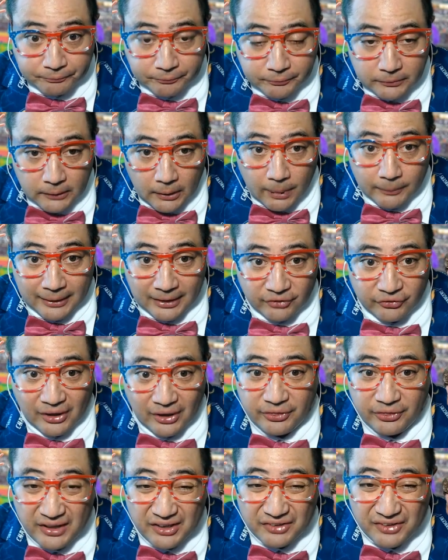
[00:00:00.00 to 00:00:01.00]
because I
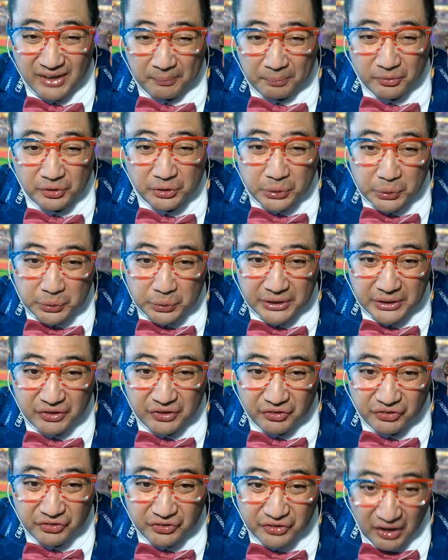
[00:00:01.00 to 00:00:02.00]
think it's absolutely
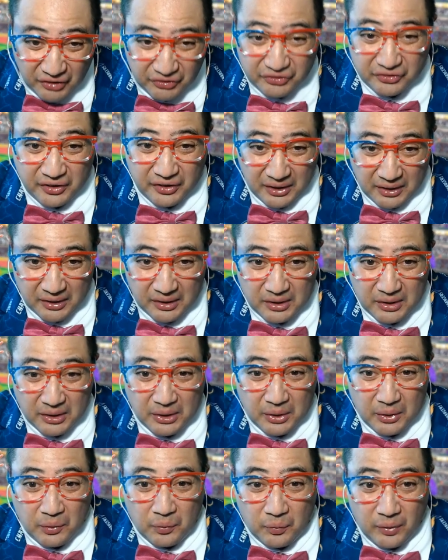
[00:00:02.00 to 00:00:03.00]
disgusting
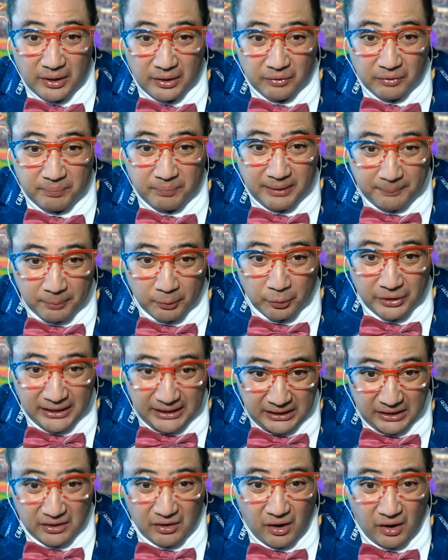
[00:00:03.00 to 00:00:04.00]
when people
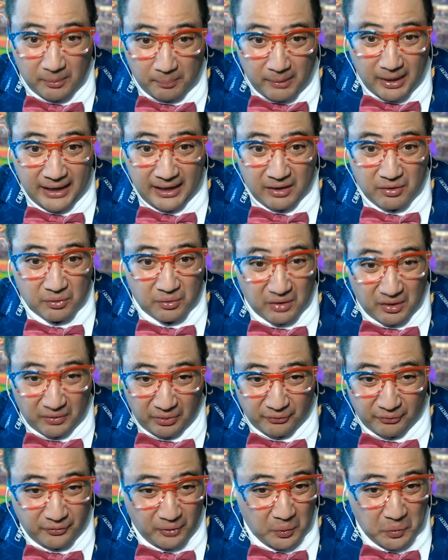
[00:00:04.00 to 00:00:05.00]
eat on mic or on the
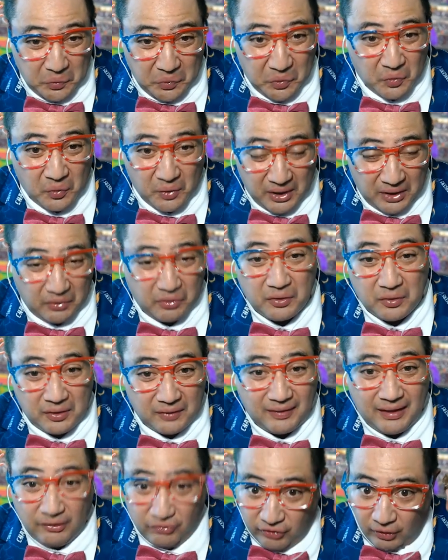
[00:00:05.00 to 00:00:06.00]
phone or anything like
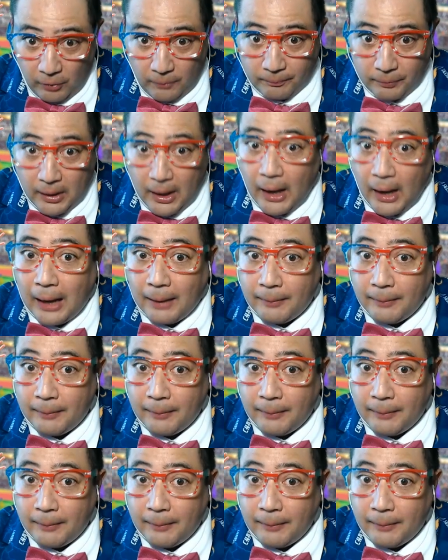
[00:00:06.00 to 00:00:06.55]
that. So I'm going